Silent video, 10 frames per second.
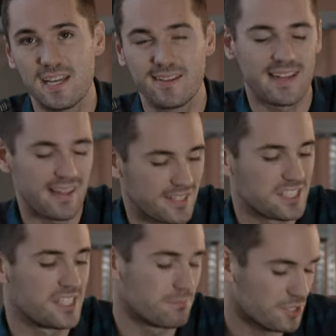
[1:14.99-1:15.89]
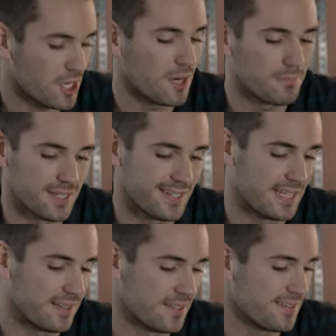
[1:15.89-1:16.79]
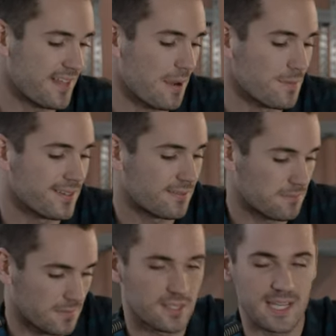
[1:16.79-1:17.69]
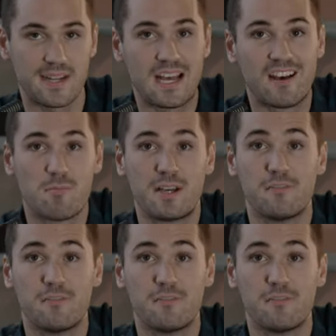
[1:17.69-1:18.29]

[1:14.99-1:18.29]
takes out the cheap sharpness that these cameras tend to have by